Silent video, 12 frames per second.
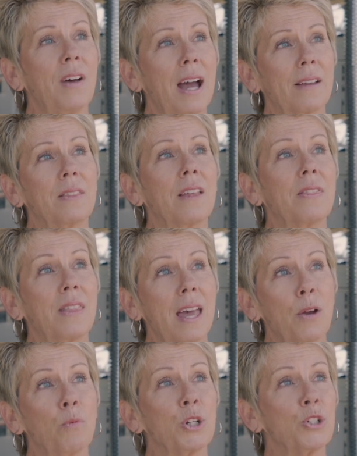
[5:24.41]
fact that
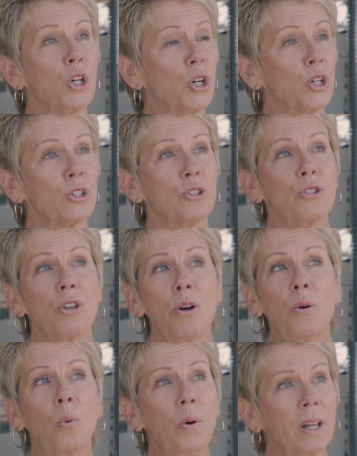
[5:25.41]
they return so
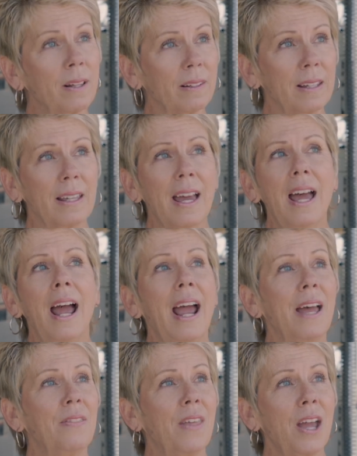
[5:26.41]
quickly
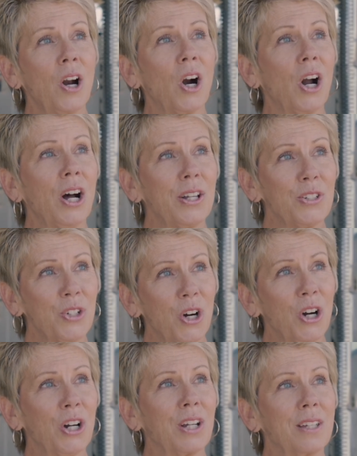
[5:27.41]
and they are on
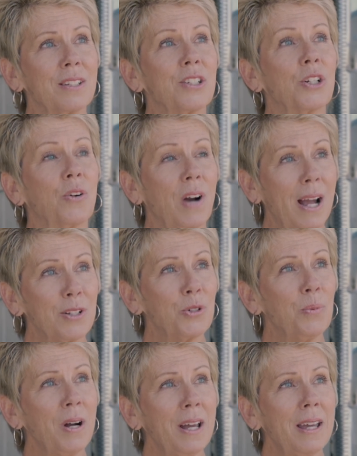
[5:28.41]
target to
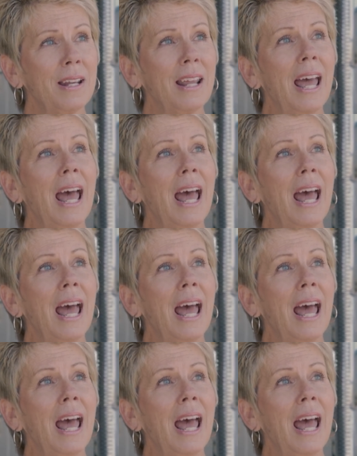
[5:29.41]
graduate